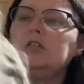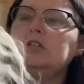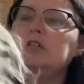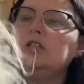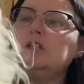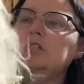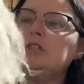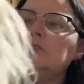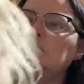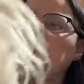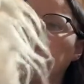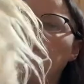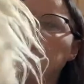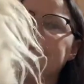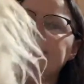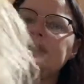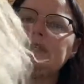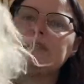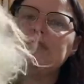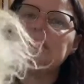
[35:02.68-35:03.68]
it just
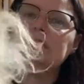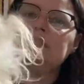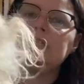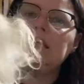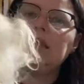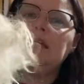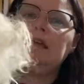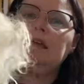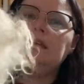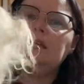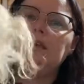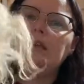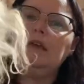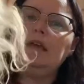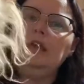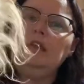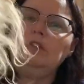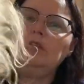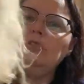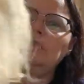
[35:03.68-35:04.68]
wants to stay
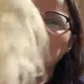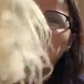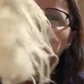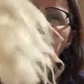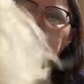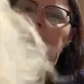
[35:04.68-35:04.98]
together.